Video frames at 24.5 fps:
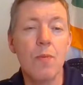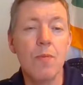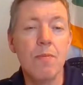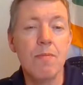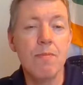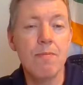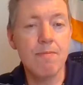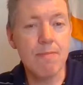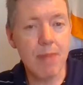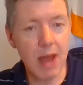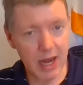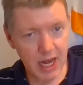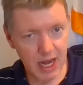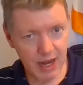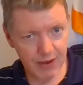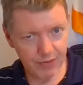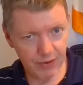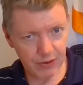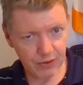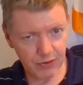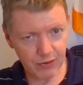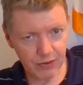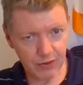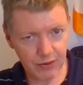Many
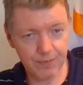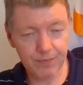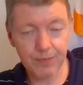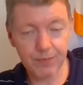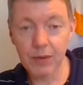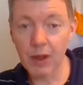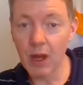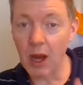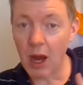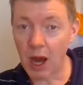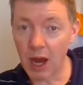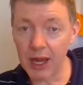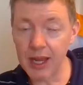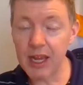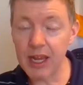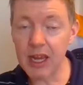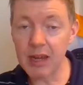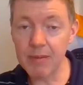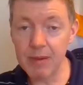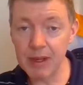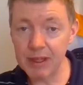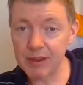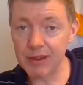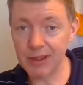of us, I
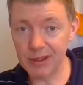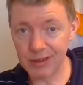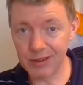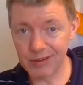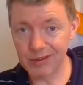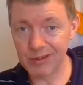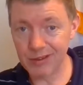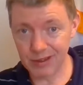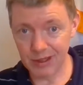commit this